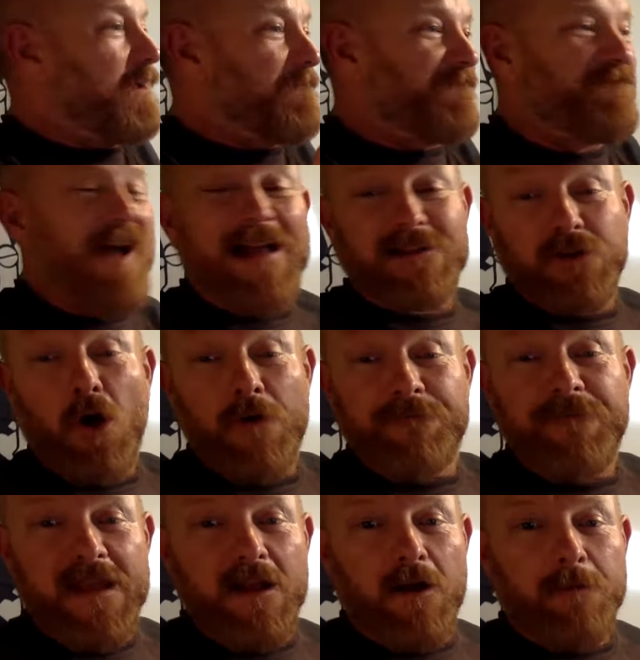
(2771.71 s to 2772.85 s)
In fact, I
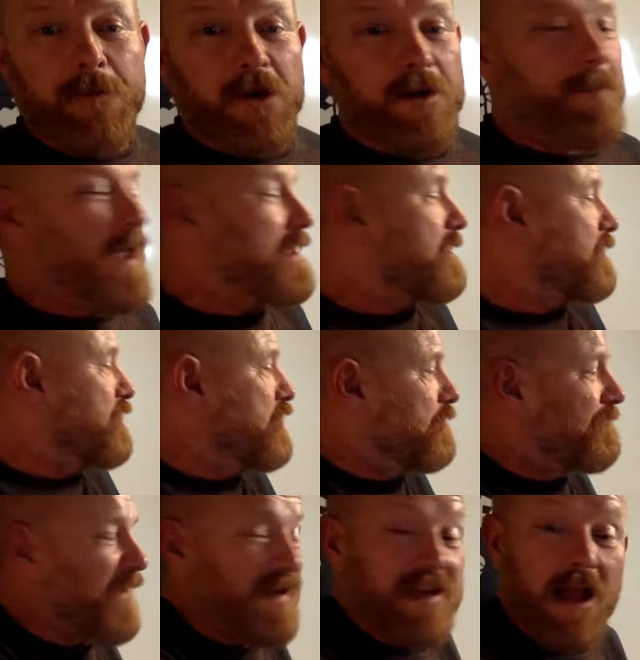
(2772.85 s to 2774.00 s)
think I'm going to make a
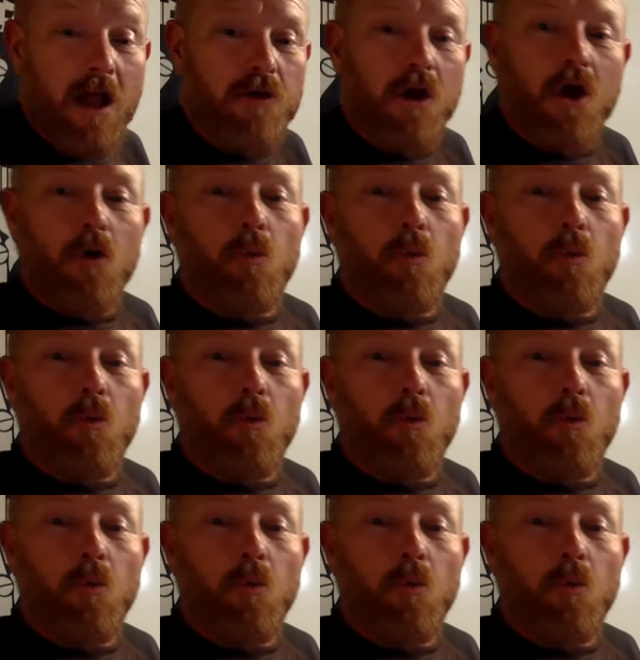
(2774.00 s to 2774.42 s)
new video